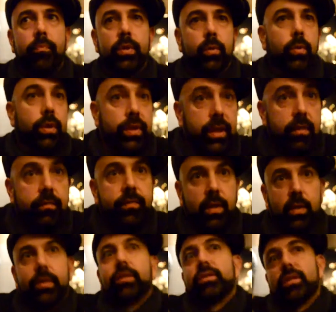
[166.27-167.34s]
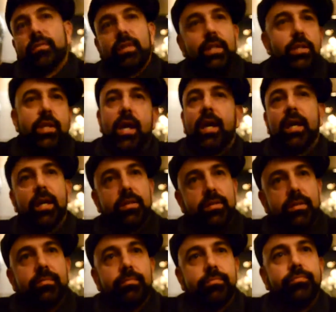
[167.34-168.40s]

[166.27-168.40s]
you're worthy of calling yourself a DJ, I guess.